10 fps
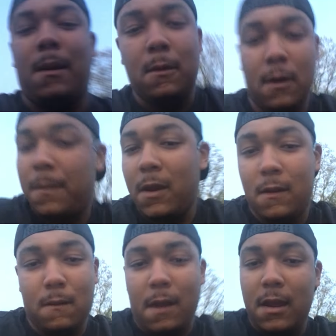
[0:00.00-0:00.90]
I'm going to
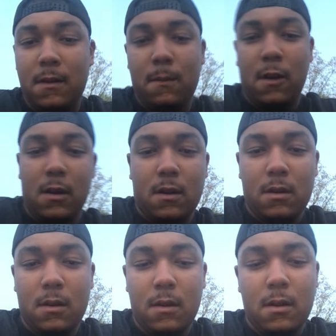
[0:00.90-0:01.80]
pick a random winner
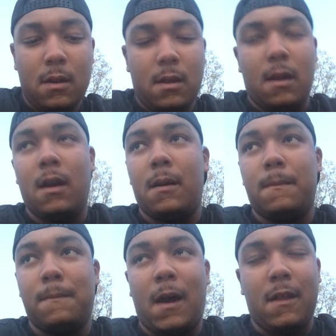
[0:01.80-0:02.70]

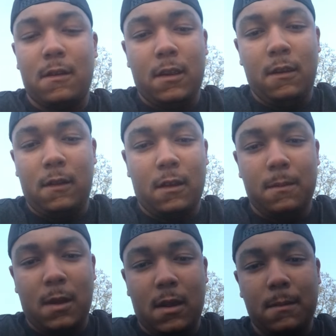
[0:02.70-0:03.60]
um, by their
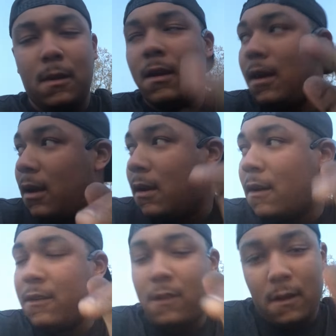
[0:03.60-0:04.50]
YouTube name. And
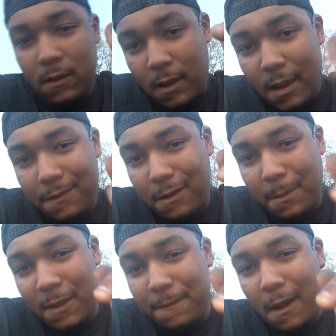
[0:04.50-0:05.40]
also you have to
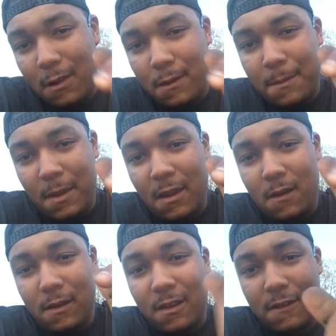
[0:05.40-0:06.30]
be following me
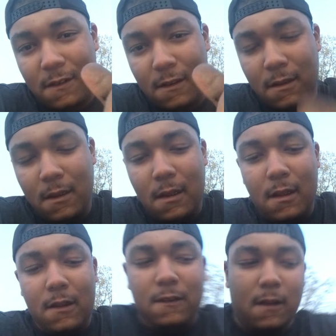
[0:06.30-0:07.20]
on Insta.
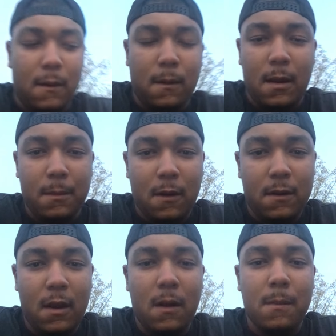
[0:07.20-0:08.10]
So what I'm
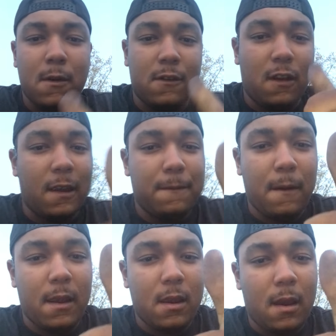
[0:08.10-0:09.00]
going to do, I'm going to check
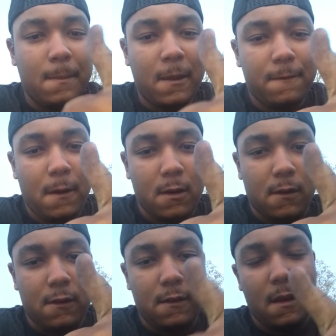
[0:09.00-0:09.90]
for that comment
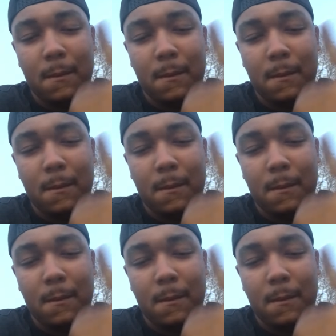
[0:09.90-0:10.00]
first.